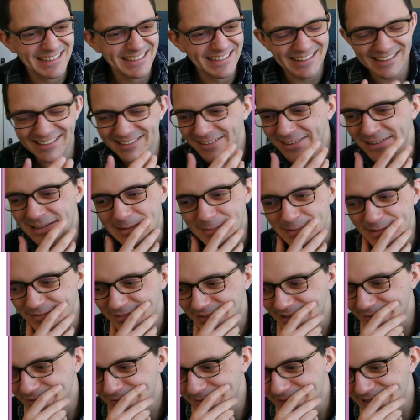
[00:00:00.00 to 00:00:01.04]
It'll only be
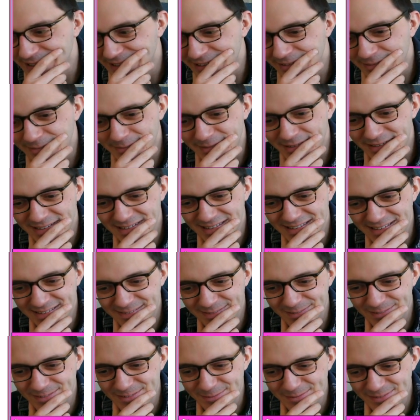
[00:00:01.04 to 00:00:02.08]
funny for me because it'll
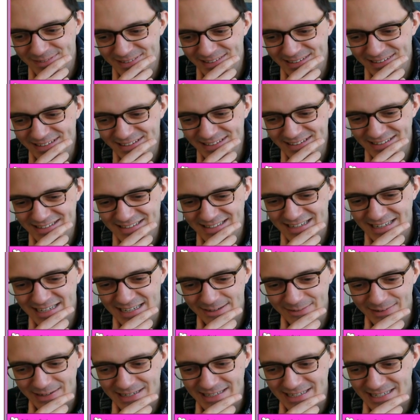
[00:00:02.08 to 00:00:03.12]
sort of taking
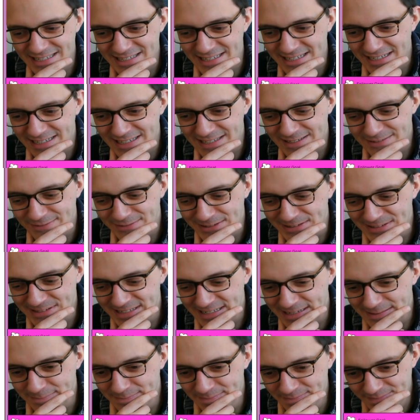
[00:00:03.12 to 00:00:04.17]
away 10 seconds of
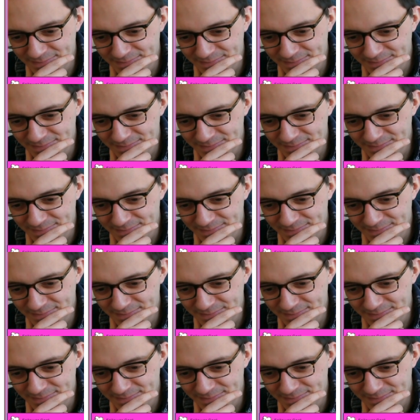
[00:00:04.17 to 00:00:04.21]
content.